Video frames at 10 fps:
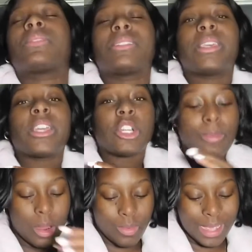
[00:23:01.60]
sitting on
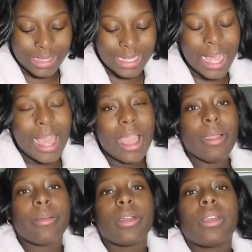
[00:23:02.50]
my right
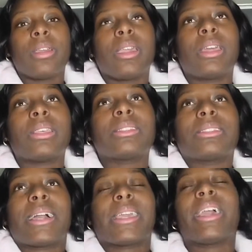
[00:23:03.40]
side. And it's
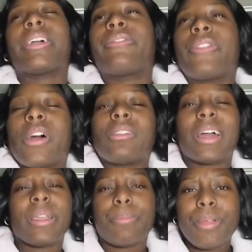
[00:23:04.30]
like, it felt
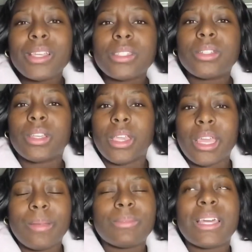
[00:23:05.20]
like pressure
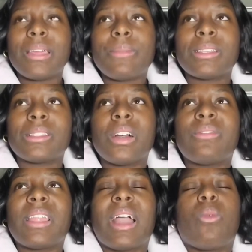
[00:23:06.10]
again. I'm telling myself
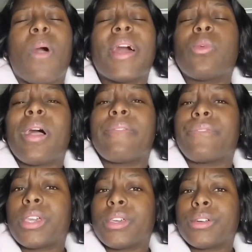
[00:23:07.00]
like, why do I
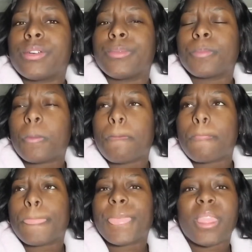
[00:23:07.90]
feel
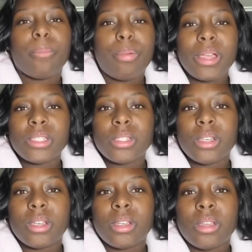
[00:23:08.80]

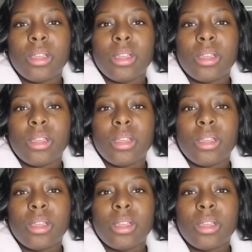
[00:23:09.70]
pressure